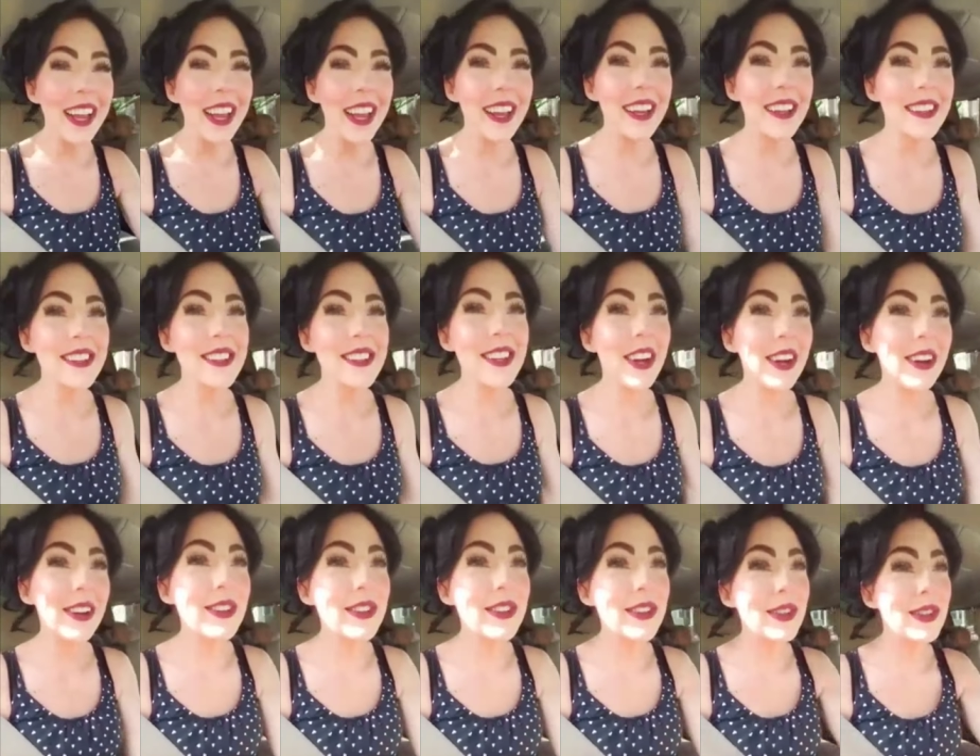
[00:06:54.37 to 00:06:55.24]
I guess
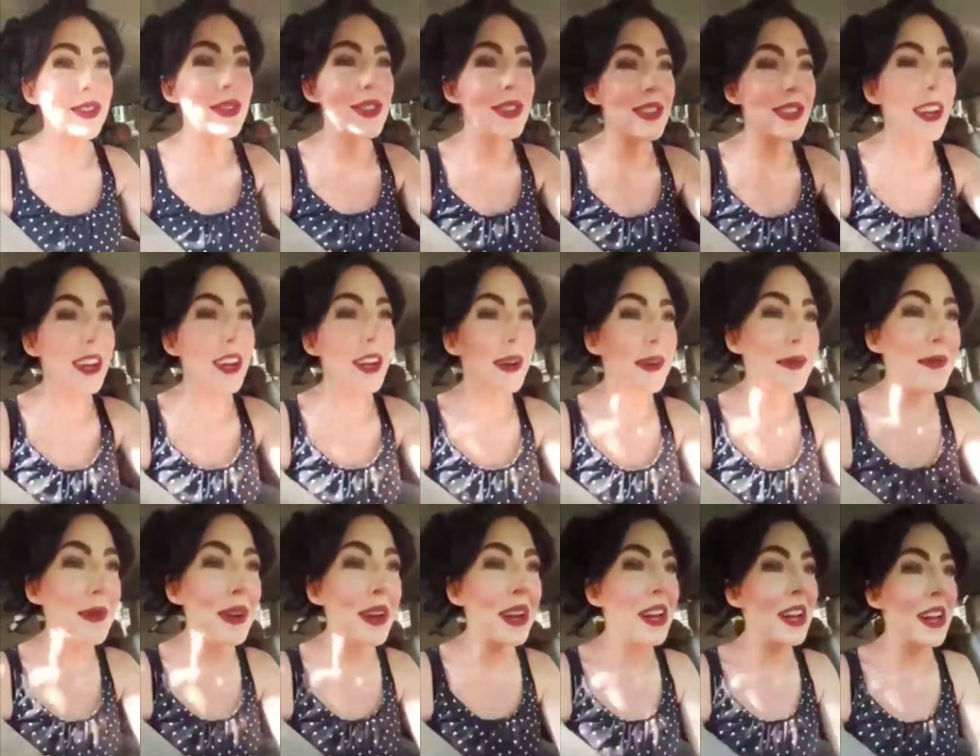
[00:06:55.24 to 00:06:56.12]
I'll do
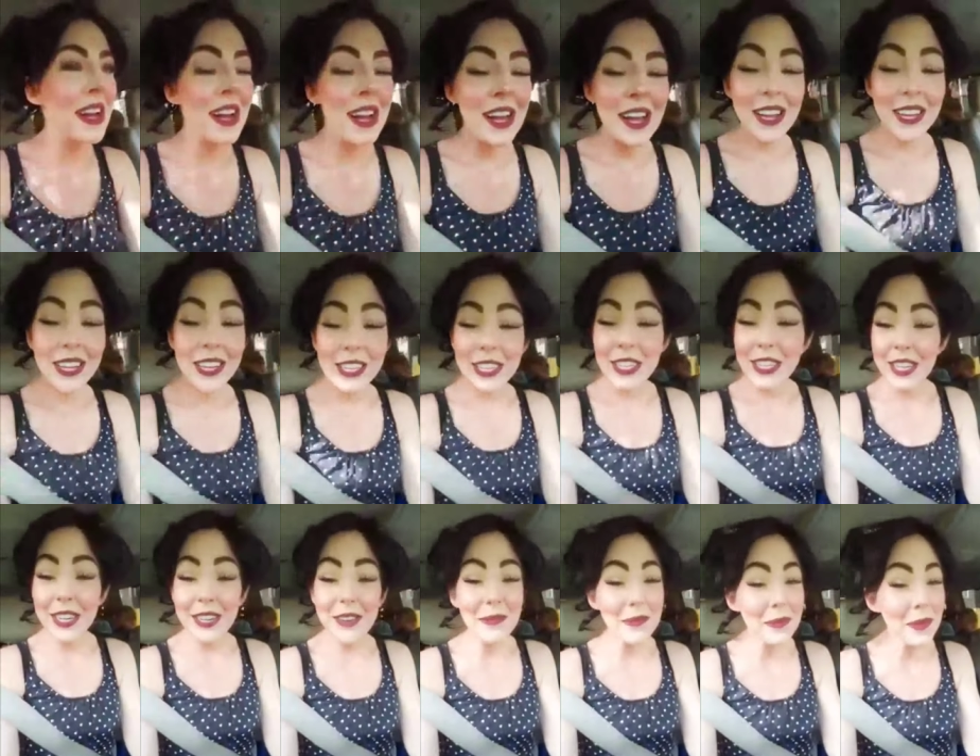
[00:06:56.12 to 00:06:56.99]
some
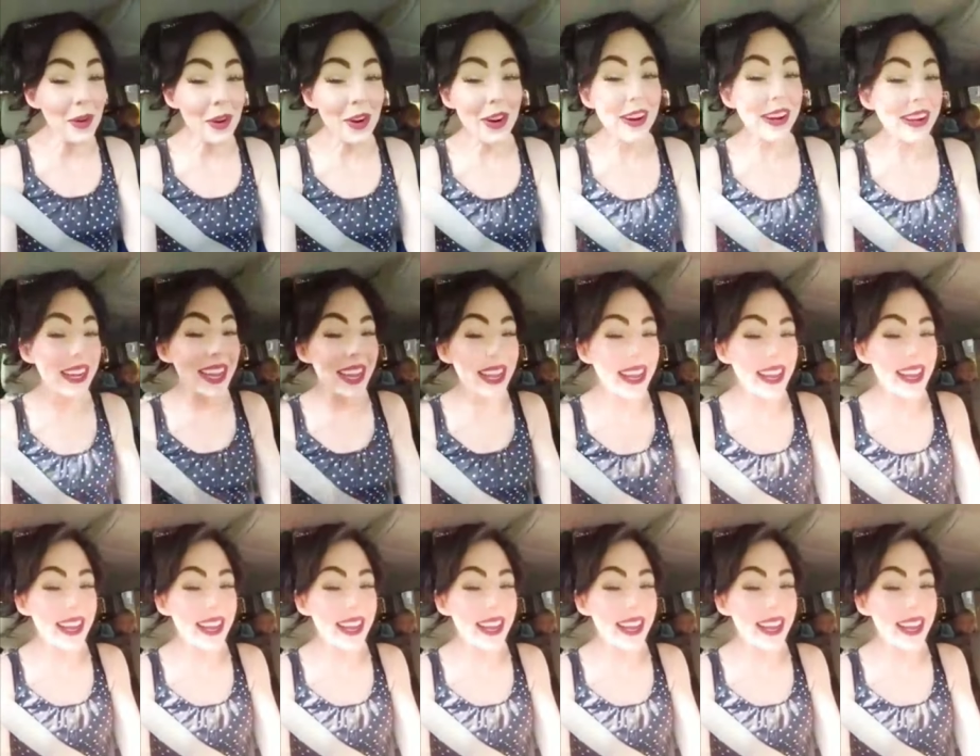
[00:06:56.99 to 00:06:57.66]
good morning